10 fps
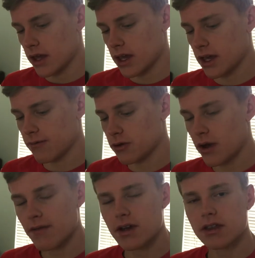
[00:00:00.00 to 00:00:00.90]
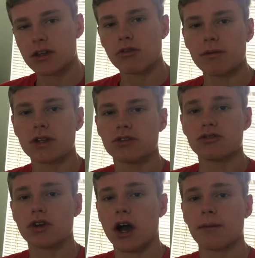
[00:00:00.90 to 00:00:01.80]
If you have anything you want me to
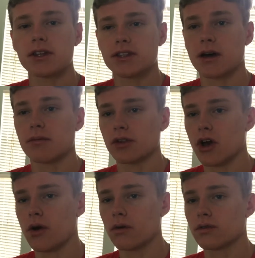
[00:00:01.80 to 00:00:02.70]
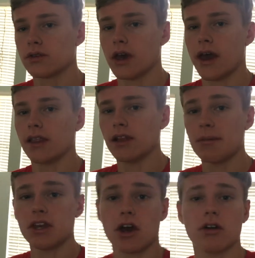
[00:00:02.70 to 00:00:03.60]
do, comment it down below and let
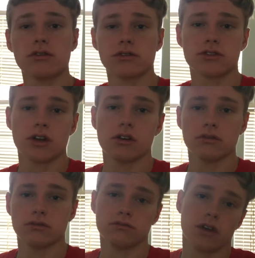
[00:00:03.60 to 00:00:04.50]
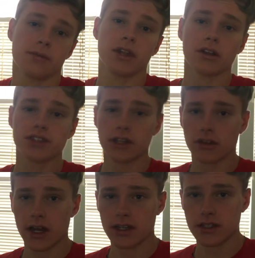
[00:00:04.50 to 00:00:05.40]
me know. So, I mean, I'll take
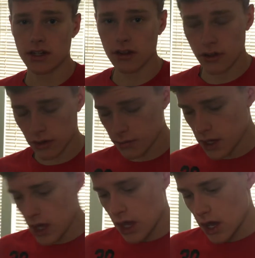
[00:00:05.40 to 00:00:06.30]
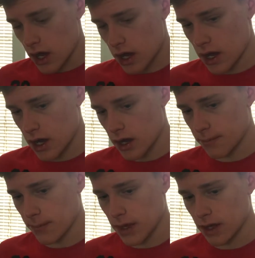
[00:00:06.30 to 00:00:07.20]
your ideas and I'll do
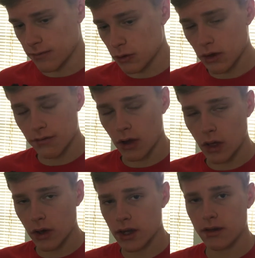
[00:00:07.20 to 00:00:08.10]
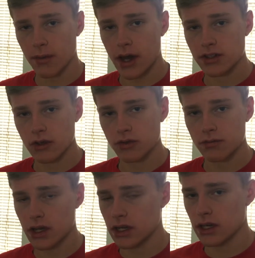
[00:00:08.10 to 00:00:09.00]
them. If you want to follow any of my
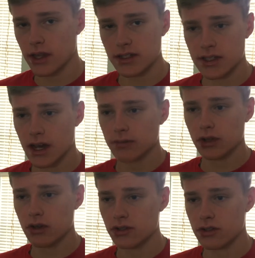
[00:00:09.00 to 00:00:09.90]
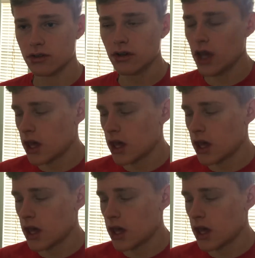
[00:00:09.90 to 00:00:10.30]
social media, that's down below too,